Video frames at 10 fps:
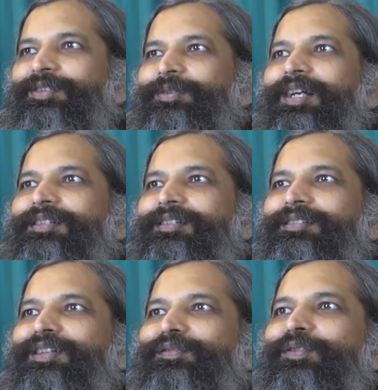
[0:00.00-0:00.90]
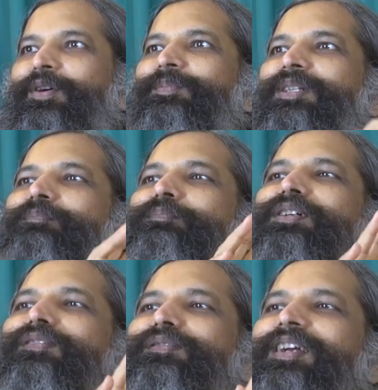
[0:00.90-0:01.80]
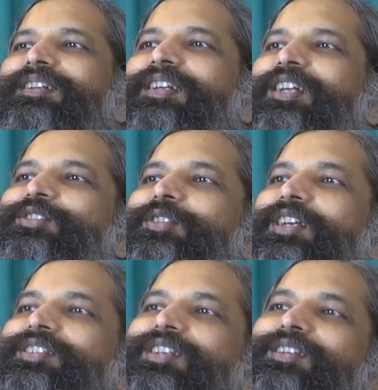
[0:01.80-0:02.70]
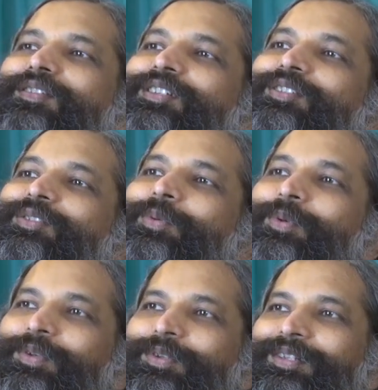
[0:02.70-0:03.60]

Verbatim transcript: together they form the perfect education for the soul.